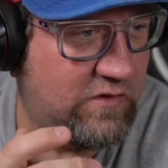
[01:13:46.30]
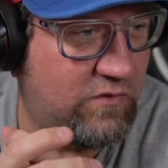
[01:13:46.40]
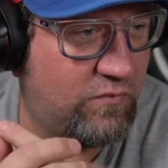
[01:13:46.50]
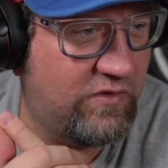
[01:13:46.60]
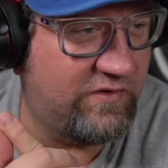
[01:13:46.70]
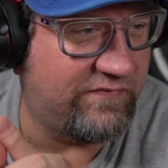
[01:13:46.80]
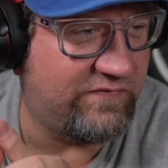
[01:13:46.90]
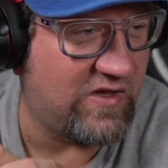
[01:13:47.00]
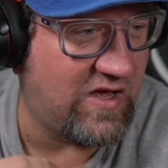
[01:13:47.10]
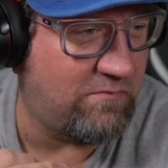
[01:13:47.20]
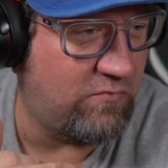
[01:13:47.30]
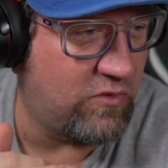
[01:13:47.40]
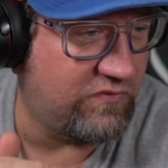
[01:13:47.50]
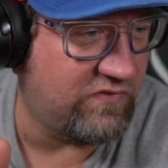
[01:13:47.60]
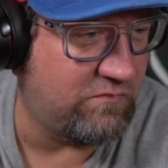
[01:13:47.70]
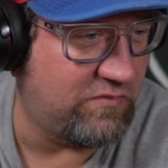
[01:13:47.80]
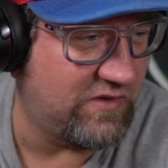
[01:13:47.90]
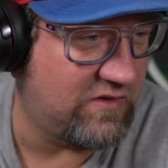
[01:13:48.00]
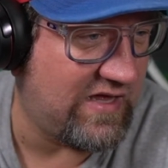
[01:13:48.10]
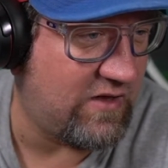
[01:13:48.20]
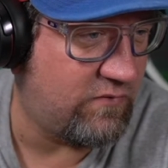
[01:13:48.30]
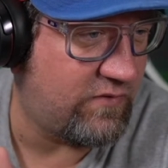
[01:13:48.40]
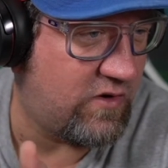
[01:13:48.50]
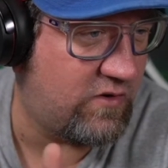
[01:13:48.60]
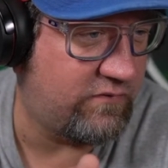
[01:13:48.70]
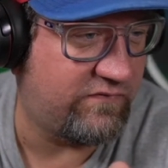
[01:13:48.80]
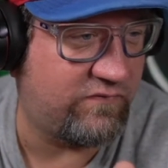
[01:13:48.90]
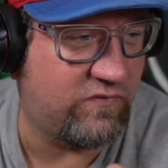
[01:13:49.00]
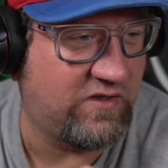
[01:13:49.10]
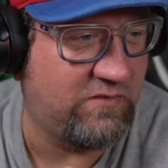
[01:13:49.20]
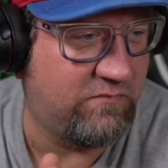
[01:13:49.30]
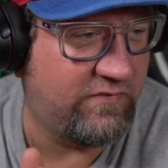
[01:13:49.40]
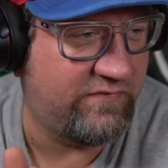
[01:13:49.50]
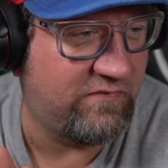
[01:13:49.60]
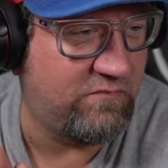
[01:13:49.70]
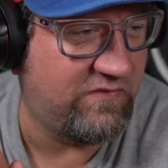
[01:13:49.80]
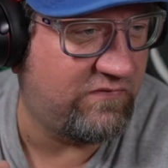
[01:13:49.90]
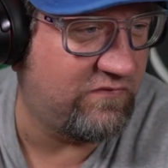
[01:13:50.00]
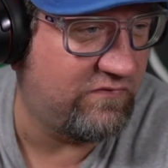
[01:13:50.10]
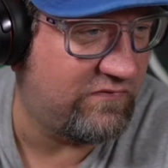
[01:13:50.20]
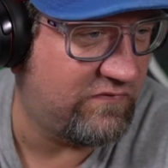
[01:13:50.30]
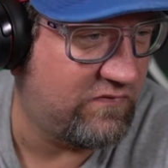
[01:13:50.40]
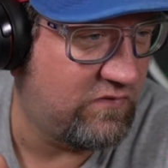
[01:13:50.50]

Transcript: Would stop motion be allowed on stream submissions?